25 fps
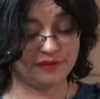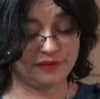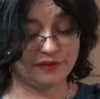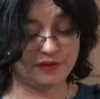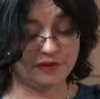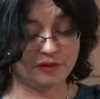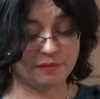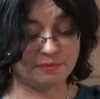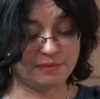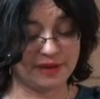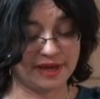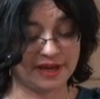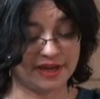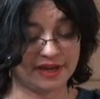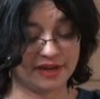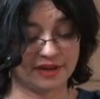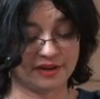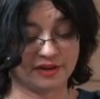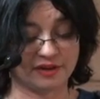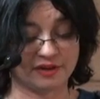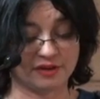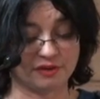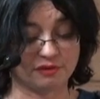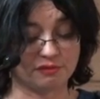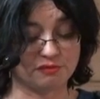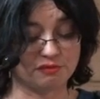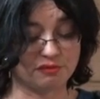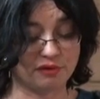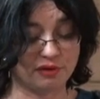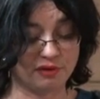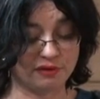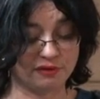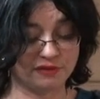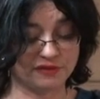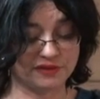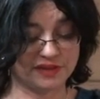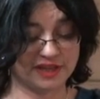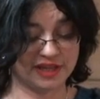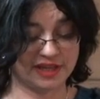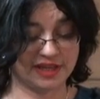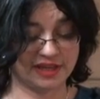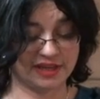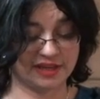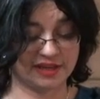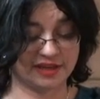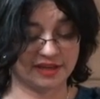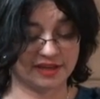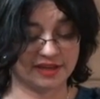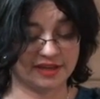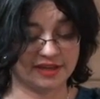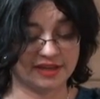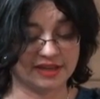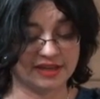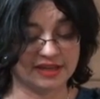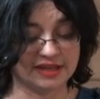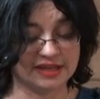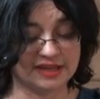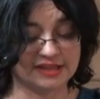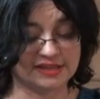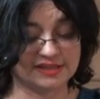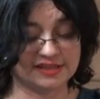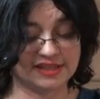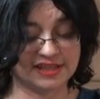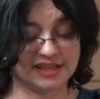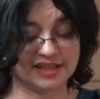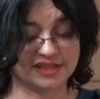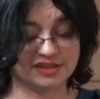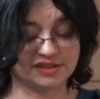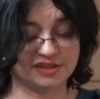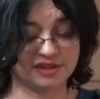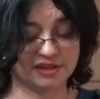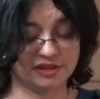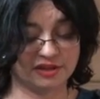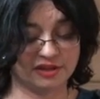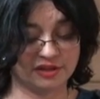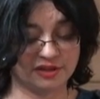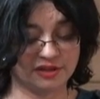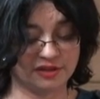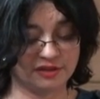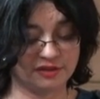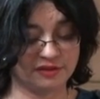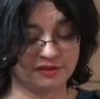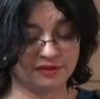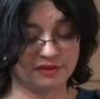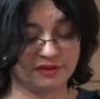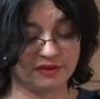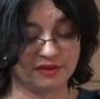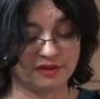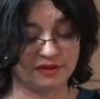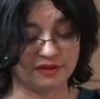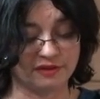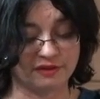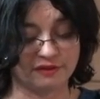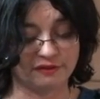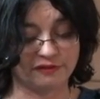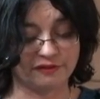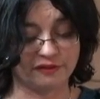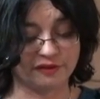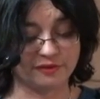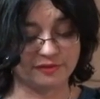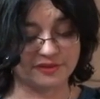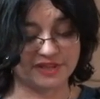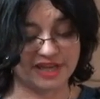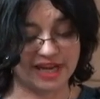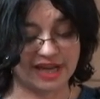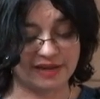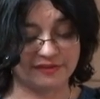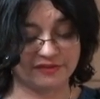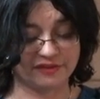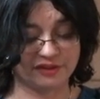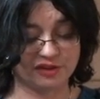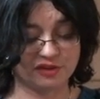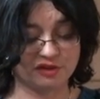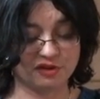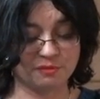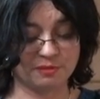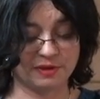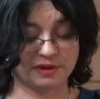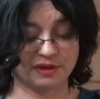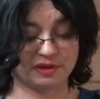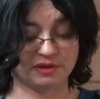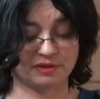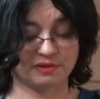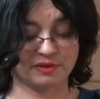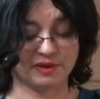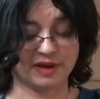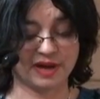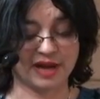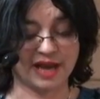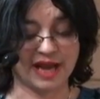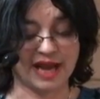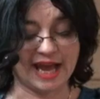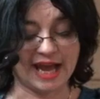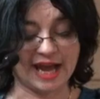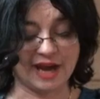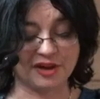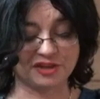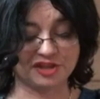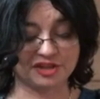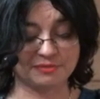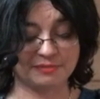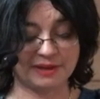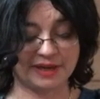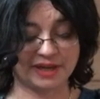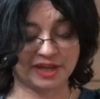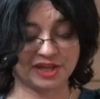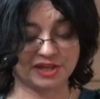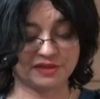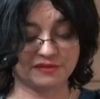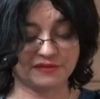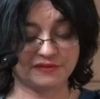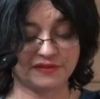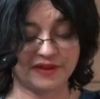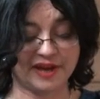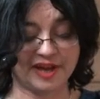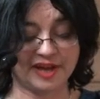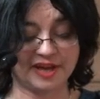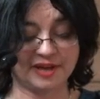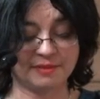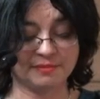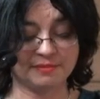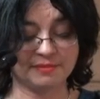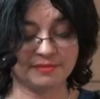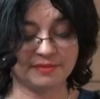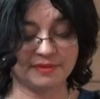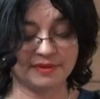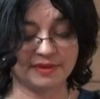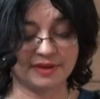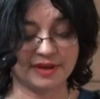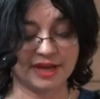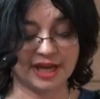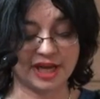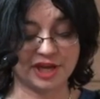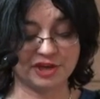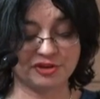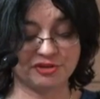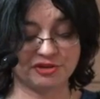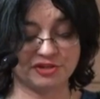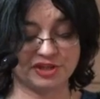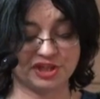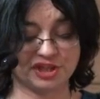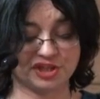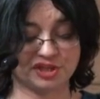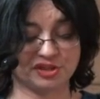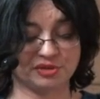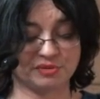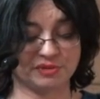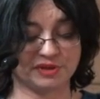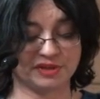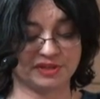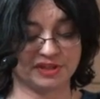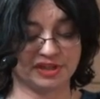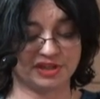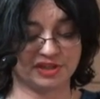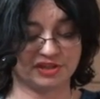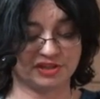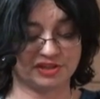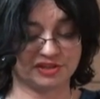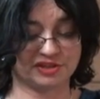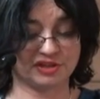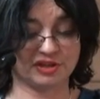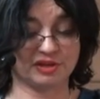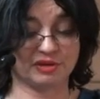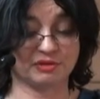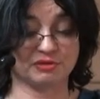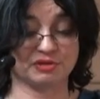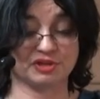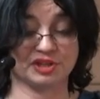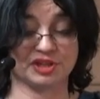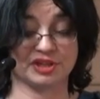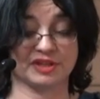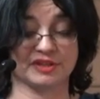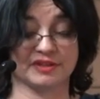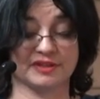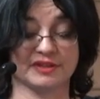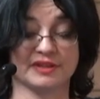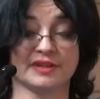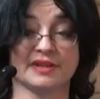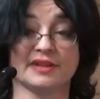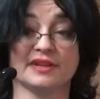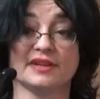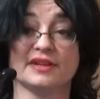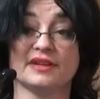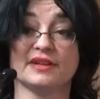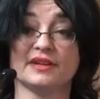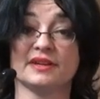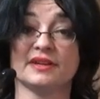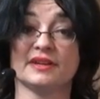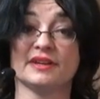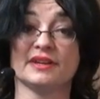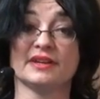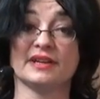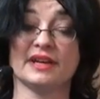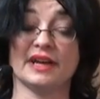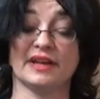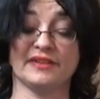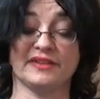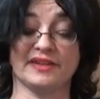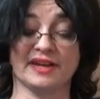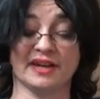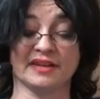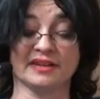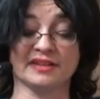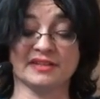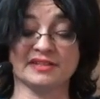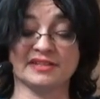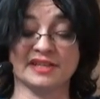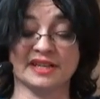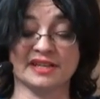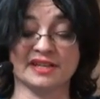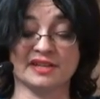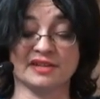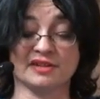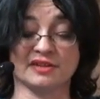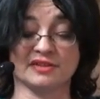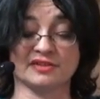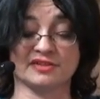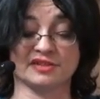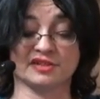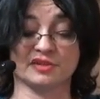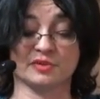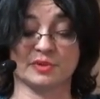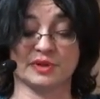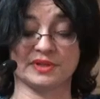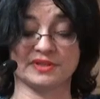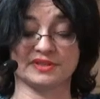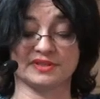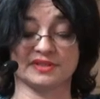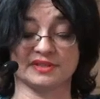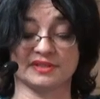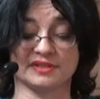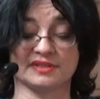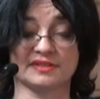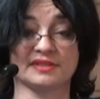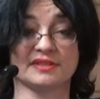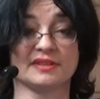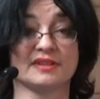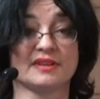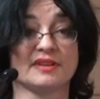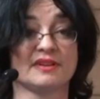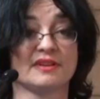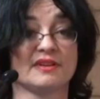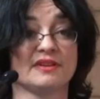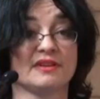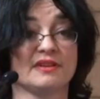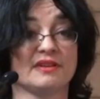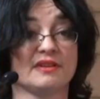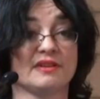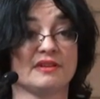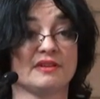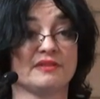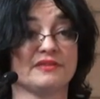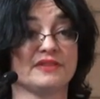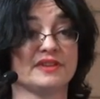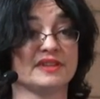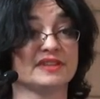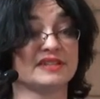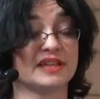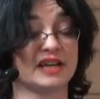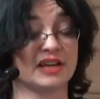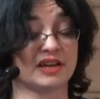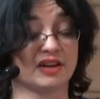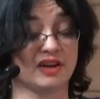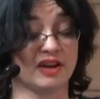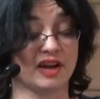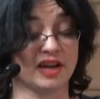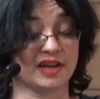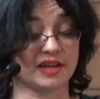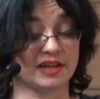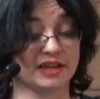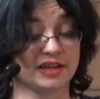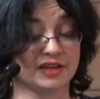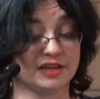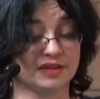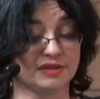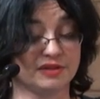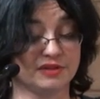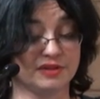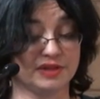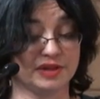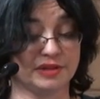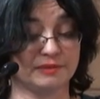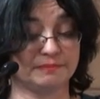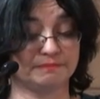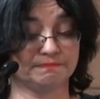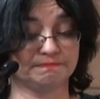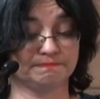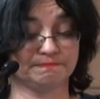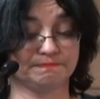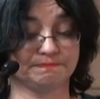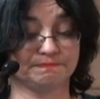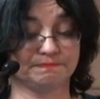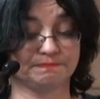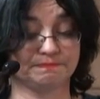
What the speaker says: the filmmaker Rolf de Heer seeks to learn from David Gulpilil how to manage fame and traditional Indigenous culture and the unintended consequences of this unlikely union.